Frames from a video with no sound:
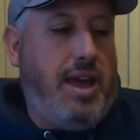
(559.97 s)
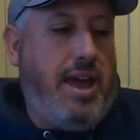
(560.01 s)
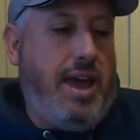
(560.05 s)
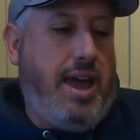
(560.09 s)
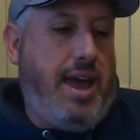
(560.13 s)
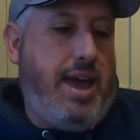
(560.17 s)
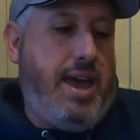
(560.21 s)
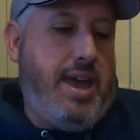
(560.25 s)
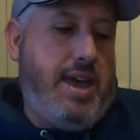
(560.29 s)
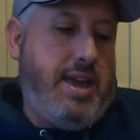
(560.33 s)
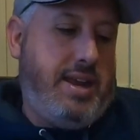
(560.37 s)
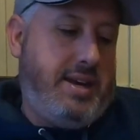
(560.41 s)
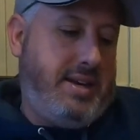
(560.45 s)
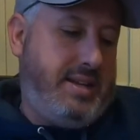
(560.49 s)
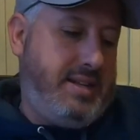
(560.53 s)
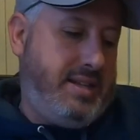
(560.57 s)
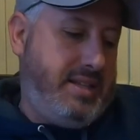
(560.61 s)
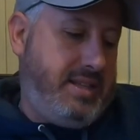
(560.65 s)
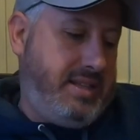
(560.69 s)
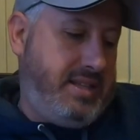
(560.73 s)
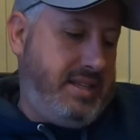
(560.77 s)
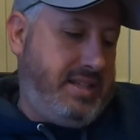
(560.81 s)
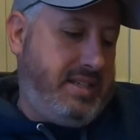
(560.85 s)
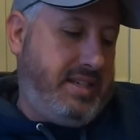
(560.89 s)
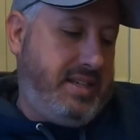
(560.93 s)
And
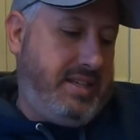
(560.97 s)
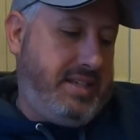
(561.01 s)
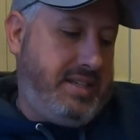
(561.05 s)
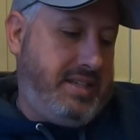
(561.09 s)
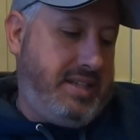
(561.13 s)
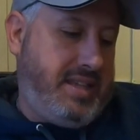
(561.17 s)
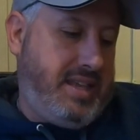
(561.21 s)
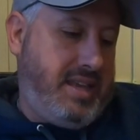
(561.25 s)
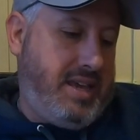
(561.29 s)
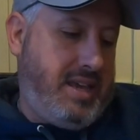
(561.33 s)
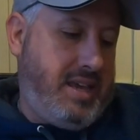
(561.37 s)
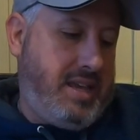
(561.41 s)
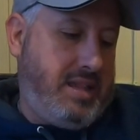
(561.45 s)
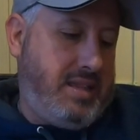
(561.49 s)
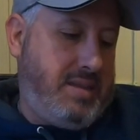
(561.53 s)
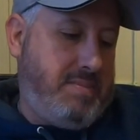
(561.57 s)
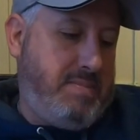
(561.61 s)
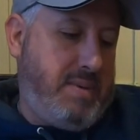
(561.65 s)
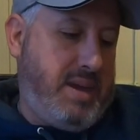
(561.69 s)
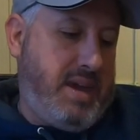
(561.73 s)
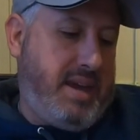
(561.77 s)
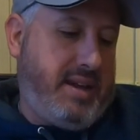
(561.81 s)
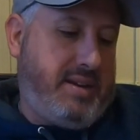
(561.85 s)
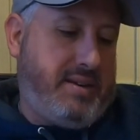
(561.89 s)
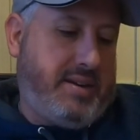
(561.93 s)
this is the
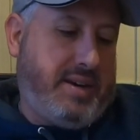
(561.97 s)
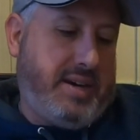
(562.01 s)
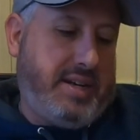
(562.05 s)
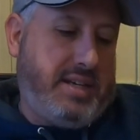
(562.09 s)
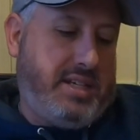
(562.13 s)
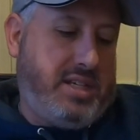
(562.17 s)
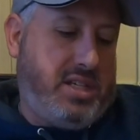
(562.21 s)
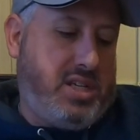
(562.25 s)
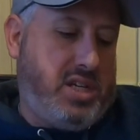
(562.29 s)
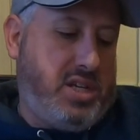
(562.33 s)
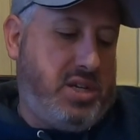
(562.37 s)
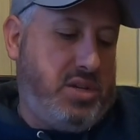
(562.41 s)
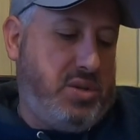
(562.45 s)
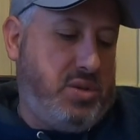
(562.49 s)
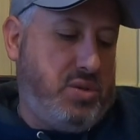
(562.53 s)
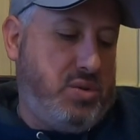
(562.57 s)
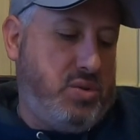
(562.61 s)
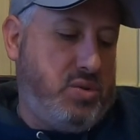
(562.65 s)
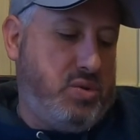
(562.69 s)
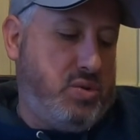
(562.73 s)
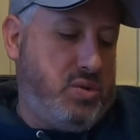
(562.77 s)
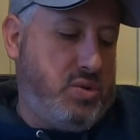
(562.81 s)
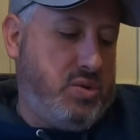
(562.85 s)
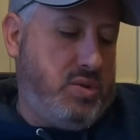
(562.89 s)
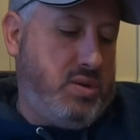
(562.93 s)
Bear Guy
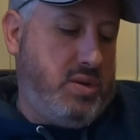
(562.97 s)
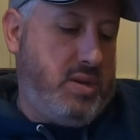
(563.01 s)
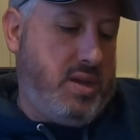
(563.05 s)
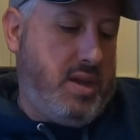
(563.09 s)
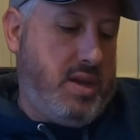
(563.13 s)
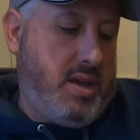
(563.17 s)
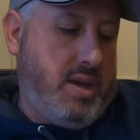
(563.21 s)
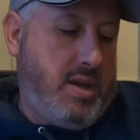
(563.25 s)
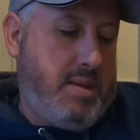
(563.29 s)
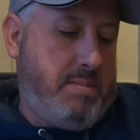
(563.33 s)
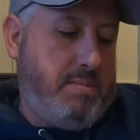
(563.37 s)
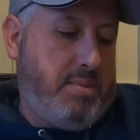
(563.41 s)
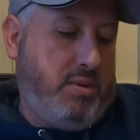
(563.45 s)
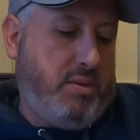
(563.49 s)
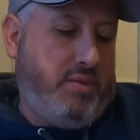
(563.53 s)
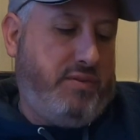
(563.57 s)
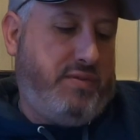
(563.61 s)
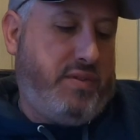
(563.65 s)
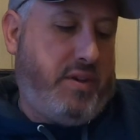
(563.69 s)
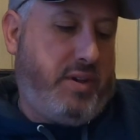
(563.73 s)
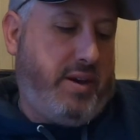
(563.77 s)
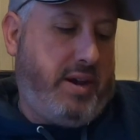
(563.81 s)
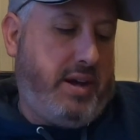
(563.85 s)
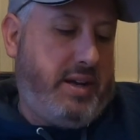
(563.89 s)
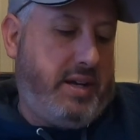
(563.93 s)
2 Build
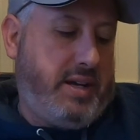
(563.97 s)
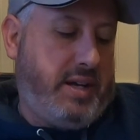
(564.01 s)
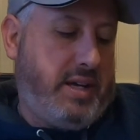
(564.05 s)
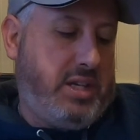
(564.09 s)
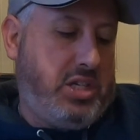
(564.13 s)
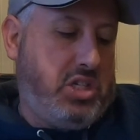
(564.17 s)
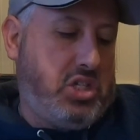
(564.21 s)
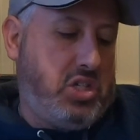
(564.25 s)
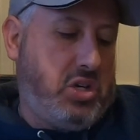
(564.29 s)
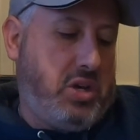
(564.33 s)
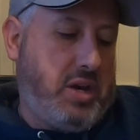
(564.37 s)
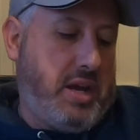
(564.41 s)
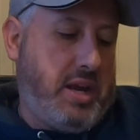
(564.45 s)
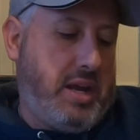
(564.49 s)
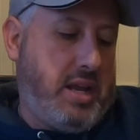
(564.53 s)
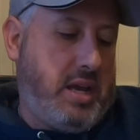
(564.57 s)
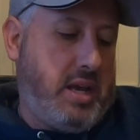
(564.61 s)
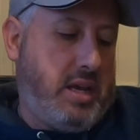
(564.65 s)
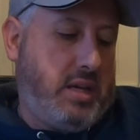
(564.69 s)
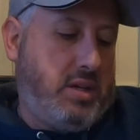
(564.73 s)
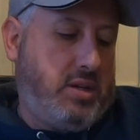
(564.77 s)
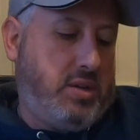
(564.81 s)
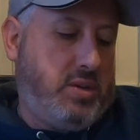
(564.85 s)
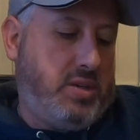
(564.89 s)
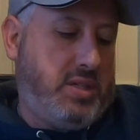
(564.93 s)
Fighter
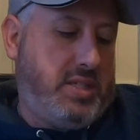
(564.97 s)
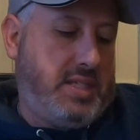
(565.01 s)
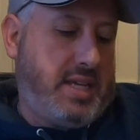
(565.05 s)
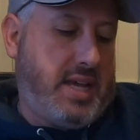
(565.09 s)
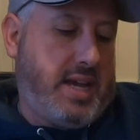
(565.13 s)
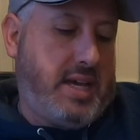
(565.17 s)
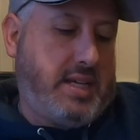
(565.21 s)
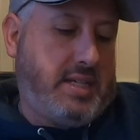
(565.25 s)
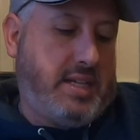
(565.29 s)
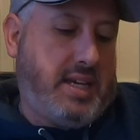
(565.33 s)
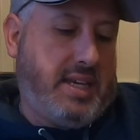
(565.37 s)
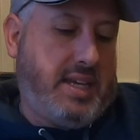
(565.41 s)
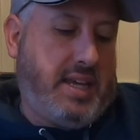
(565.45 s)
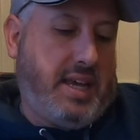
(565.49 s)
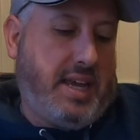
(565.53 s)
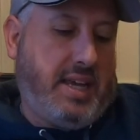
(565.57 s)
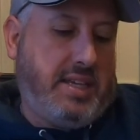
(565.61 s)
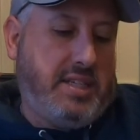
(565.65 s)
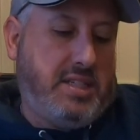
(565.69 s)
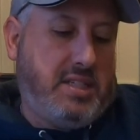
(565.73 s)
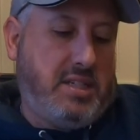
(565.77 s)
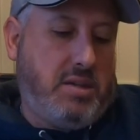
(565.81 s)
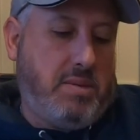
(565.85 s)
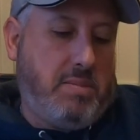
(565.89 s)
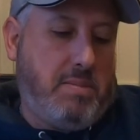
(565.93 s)
China Kusaka
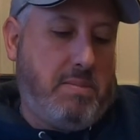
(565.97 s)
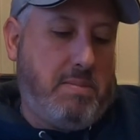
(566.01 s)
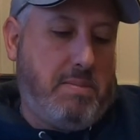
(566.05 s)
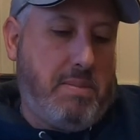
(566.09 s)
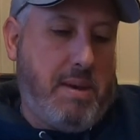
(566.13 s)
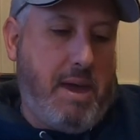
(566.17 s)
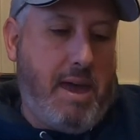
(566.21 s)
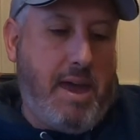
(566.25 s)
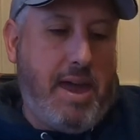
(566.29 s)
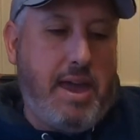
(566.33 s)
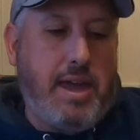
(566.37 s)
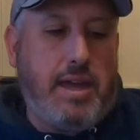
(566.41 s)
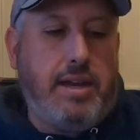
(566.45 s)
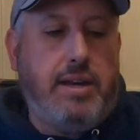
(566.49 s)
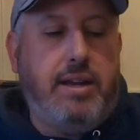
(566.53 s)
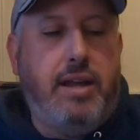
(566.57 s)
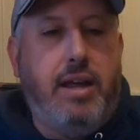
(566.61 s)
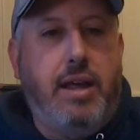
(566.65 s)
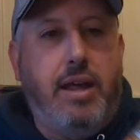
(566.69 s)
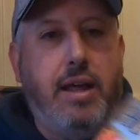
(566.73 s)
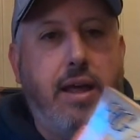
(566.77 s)
custom made.